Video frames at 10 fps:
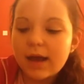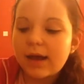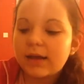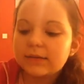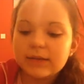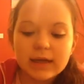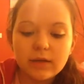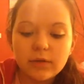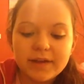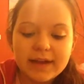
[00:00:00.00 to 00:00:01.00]
and I
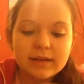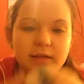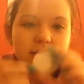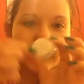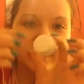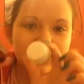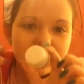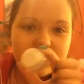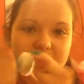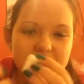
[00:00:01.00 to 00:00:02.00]
love it. So
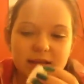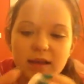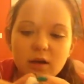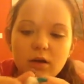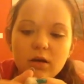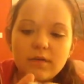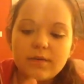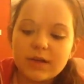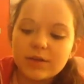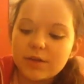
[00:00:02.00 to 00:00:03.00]
basically, you take that
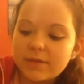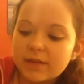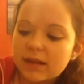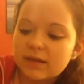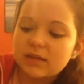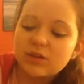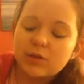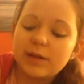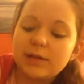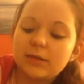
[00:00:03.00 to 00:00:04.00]
off. I don't think that's
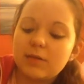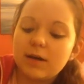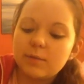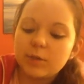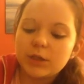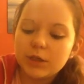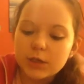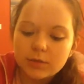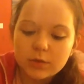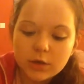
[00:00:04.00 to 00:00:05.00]
actually meant to come off, but you
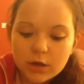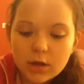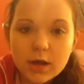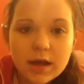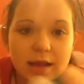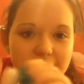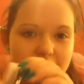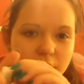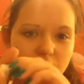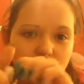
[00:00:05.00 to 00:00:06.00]
know. And
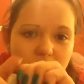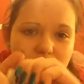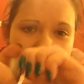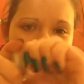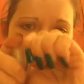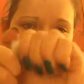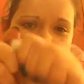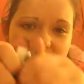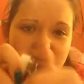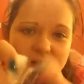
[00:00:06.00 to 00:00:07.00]
then you
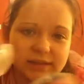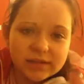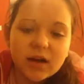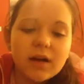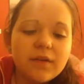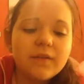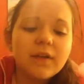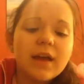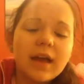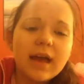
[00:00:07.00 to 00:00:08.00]
twizzle this off,
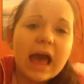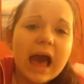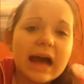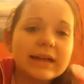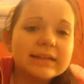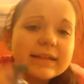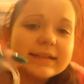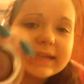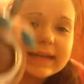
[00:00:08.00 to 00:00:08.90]
and it's